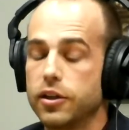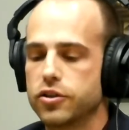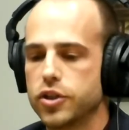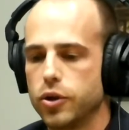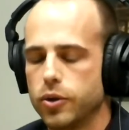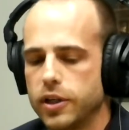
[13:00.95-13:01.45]

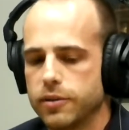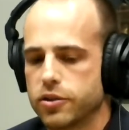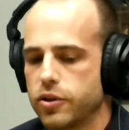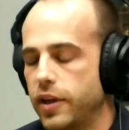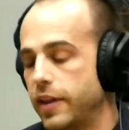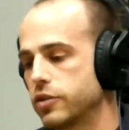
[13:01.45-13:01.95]
So
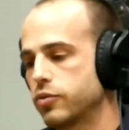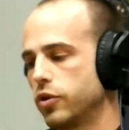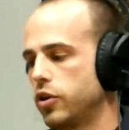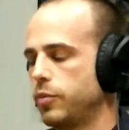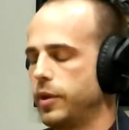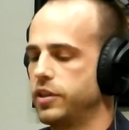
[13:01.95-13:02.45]
yeah, that's where
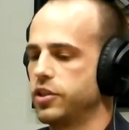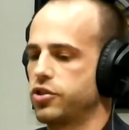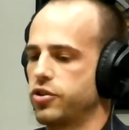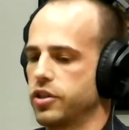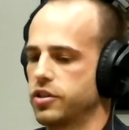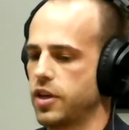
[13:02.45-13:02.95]
all my
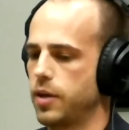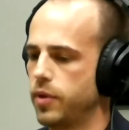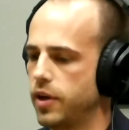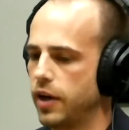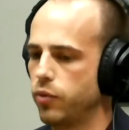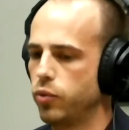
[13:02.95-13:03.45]
distrust came
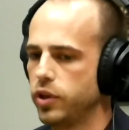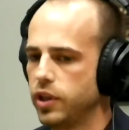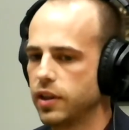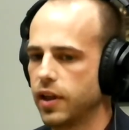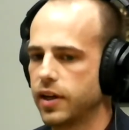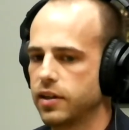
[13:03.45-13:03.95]
in. I really
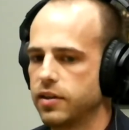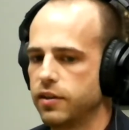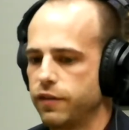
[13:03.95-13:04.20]
liked the